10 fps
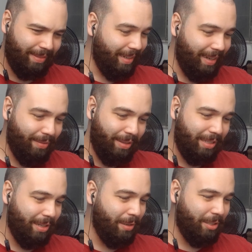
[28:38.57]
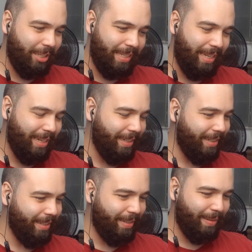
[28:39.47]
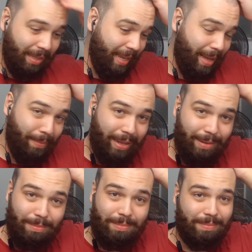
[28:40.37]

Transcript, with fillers: Love these notes she's hitting. Yeah, man.